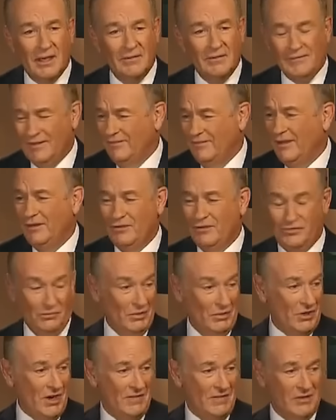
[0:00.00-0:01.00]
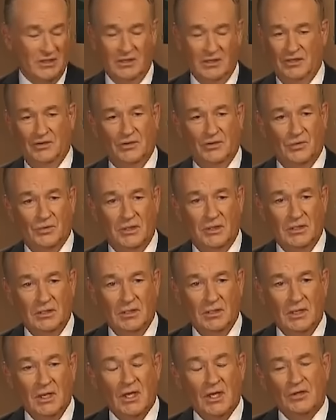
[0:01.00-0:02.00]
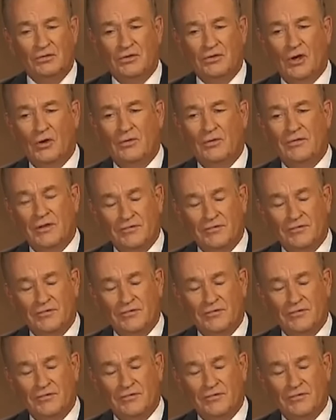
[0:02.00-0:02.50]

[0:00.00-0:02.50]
And then, then say we don't have anything to do with it. Yeah. So